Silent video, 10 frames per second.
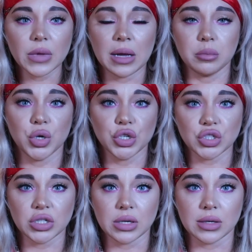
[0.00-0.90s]
and
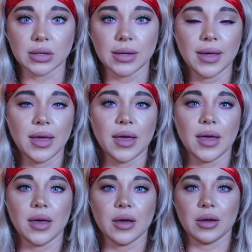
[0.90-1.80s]
pushing,
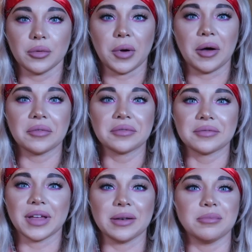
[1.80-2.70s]
wow,
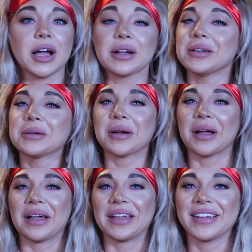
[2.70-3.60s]
I'm not gonna
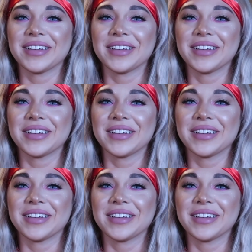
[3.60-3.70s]
cry,